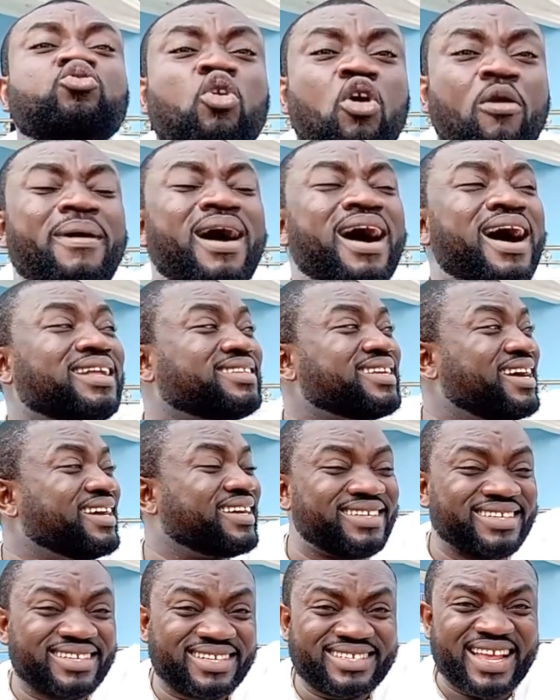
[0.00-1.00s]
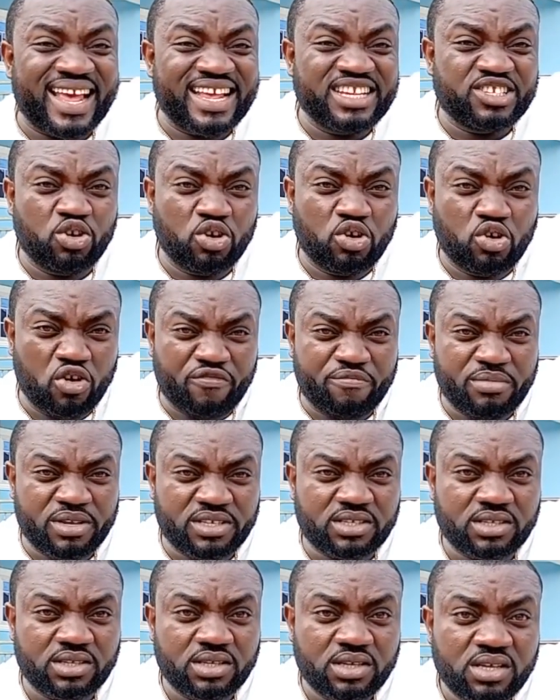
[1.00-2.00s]
come out and criticize your
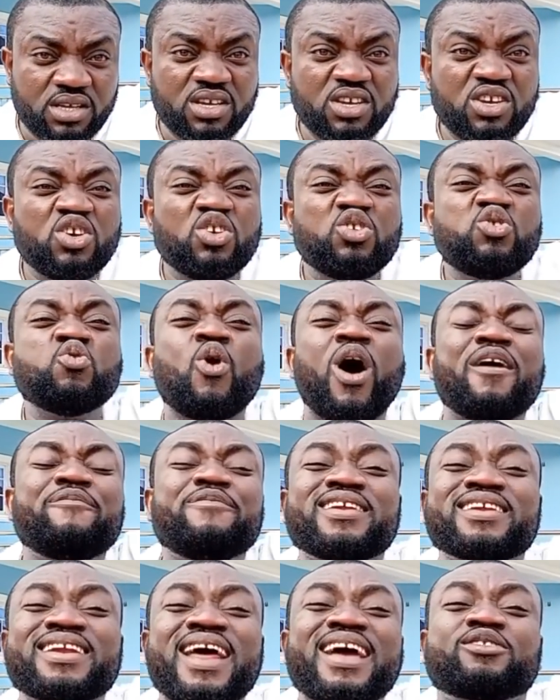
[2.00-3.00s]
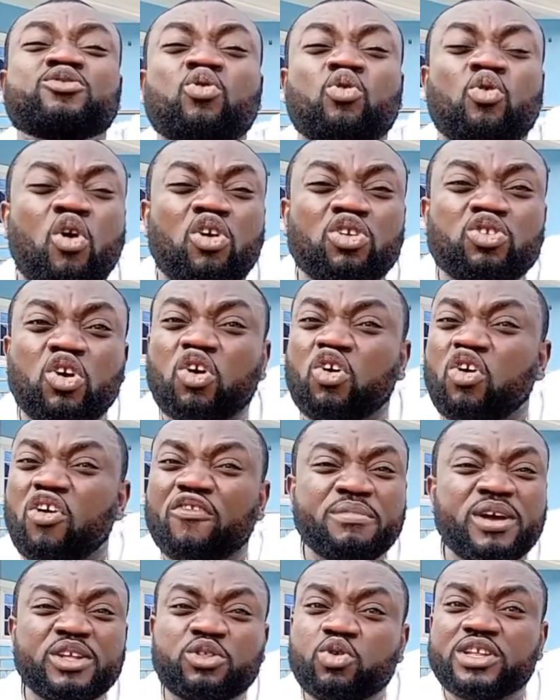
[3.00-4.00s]
government. You have the right to call your
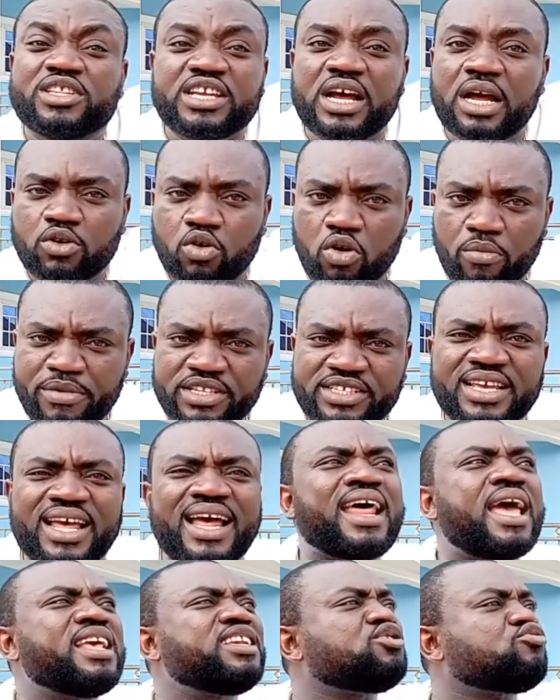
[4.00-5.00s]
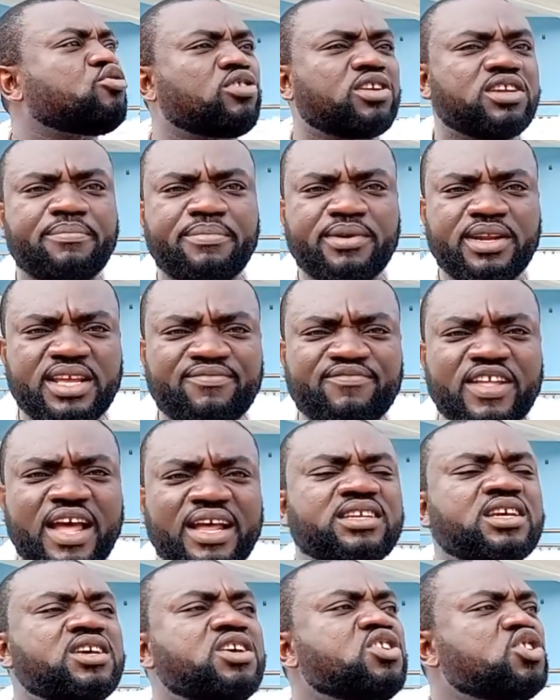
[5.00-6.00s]
government to a town hall meeting. And I strongly believe
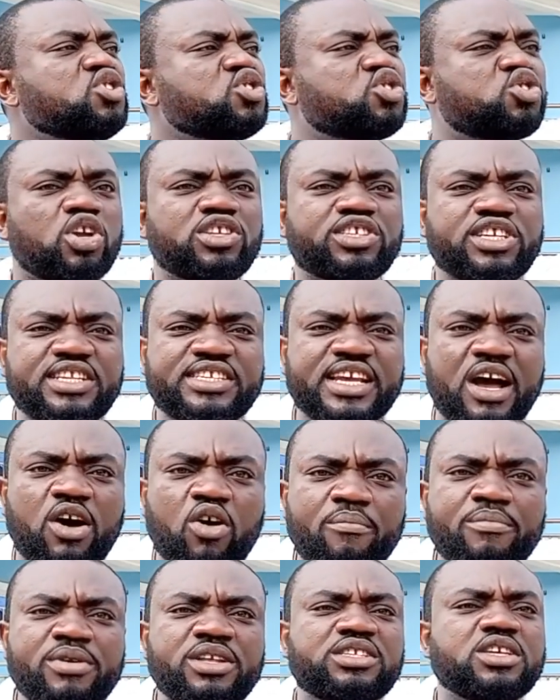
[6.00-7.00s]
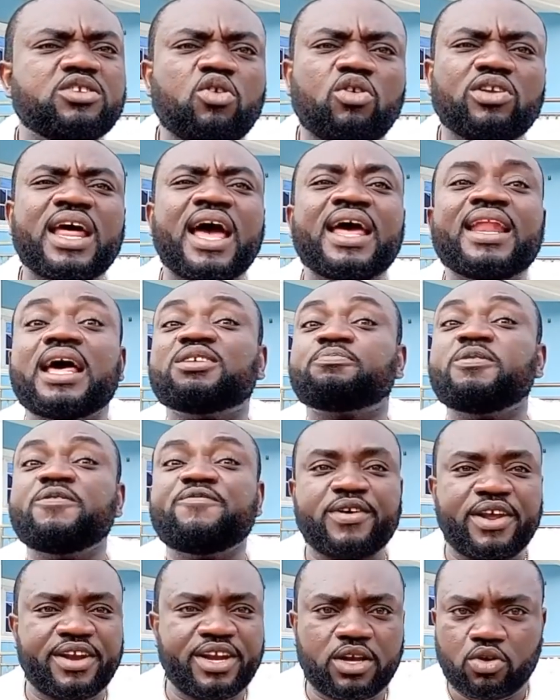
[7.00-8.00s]
that such a town hall meeting online has
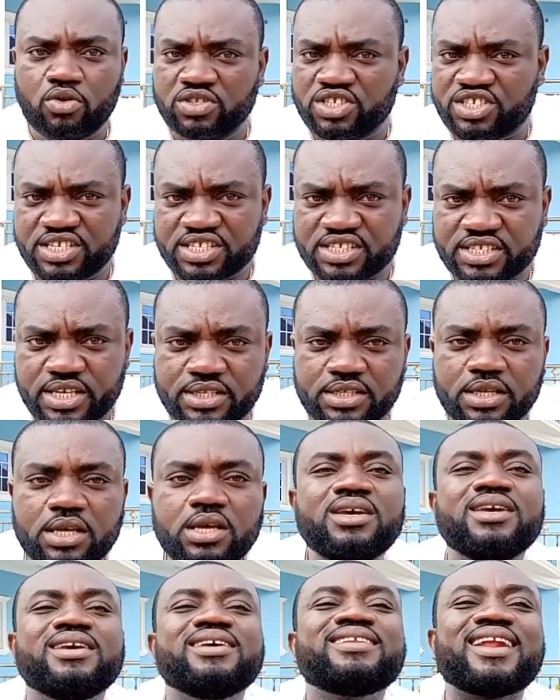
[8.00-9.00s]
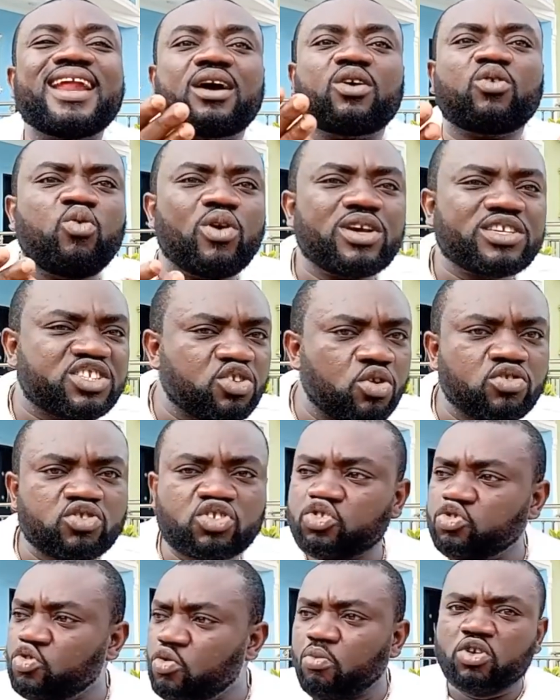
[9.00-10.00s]
been very consistent. There are
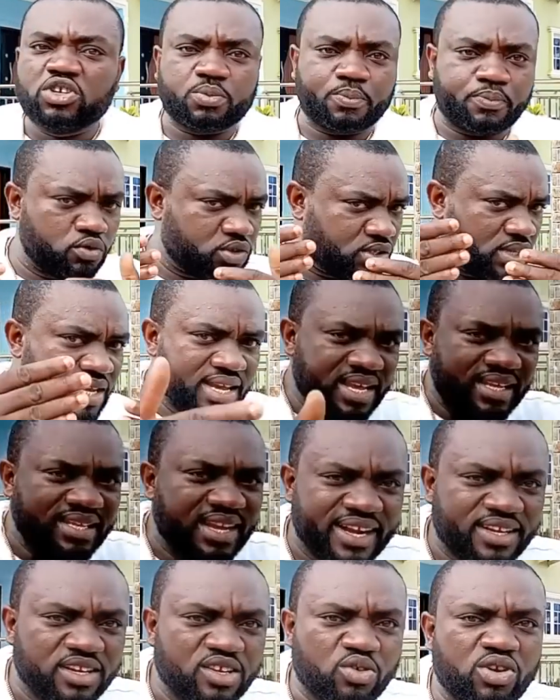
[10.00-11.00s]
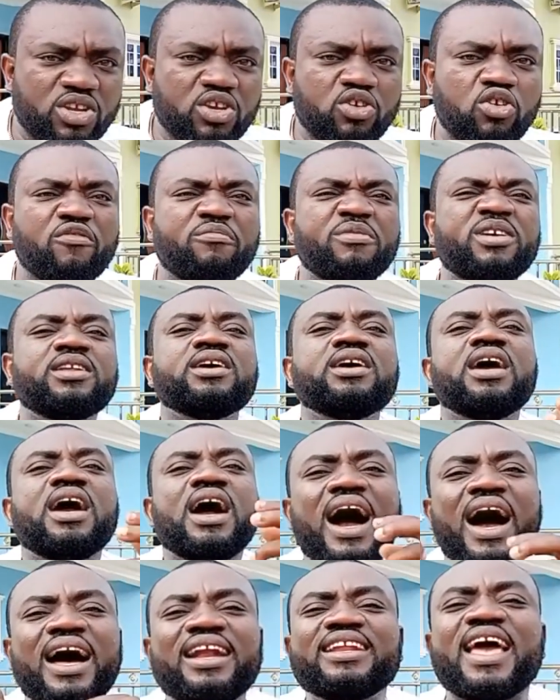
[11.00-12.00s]
questions you must put directly to the government.
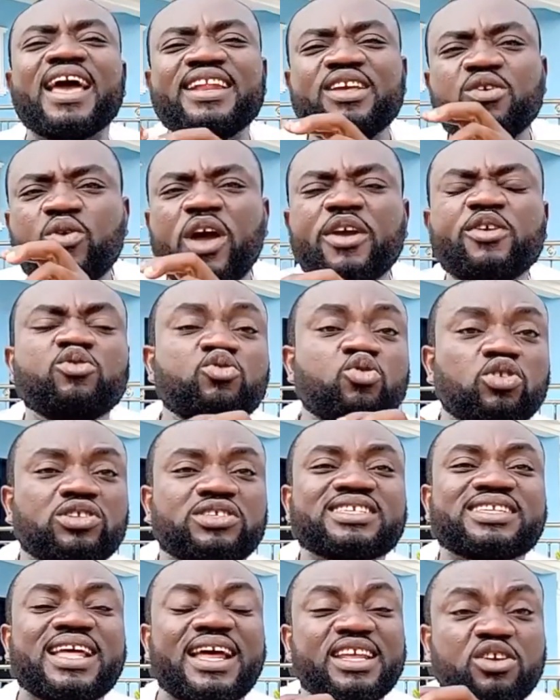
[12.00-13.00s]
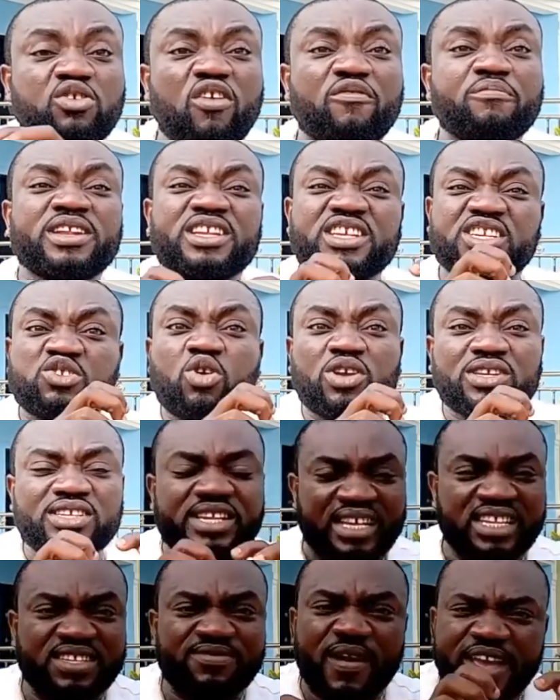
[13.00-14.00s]
And anywhere you notice that the government is not
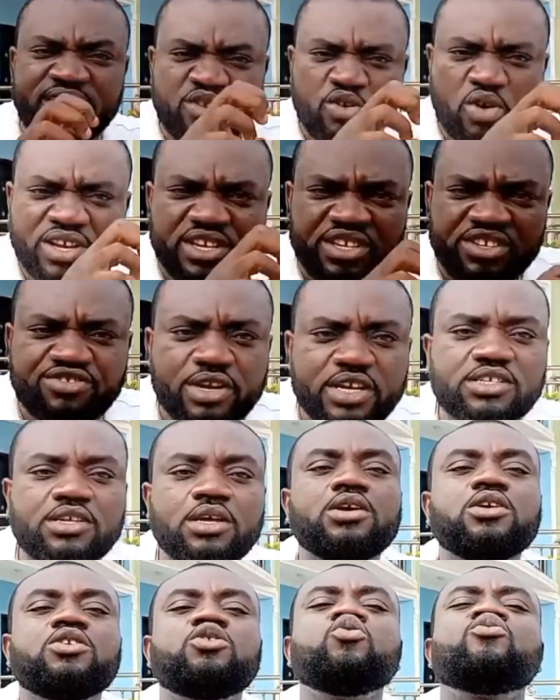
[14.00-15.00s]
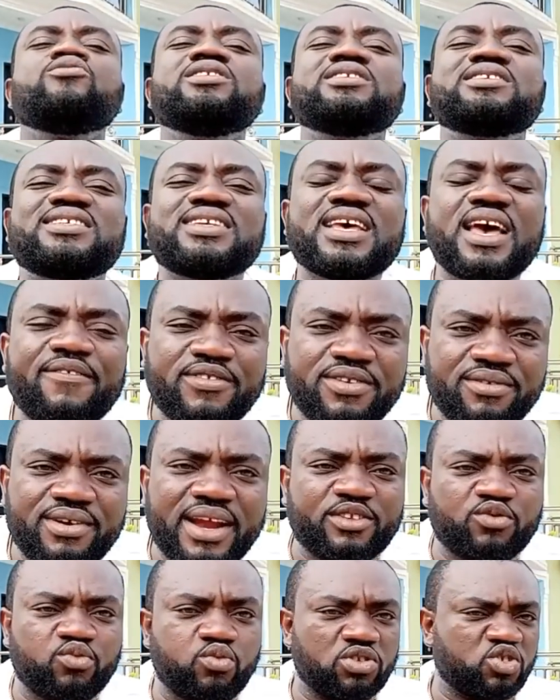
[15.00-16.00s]
satisfying your interest, you reserve the
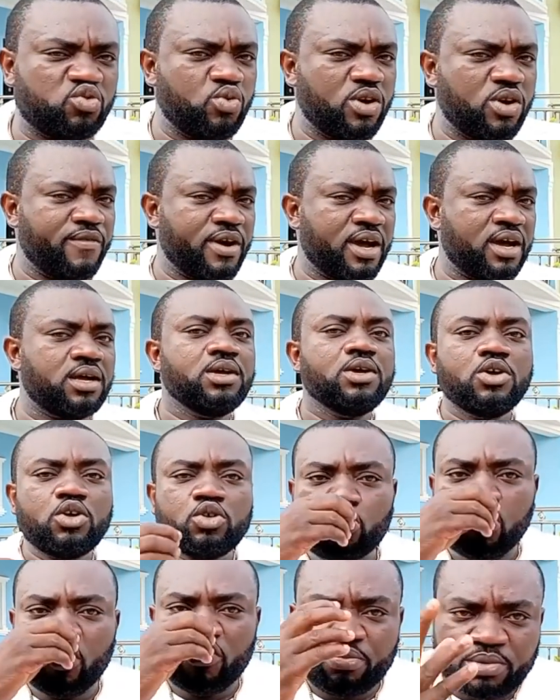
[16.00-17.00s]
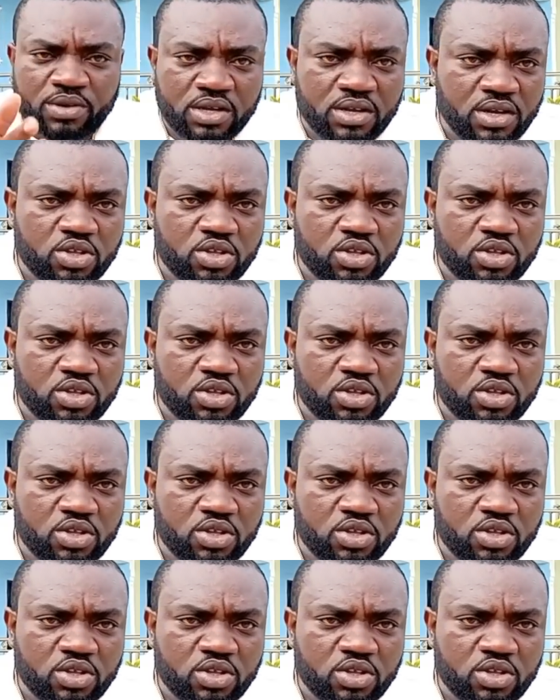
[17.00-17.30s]
right whatsoever to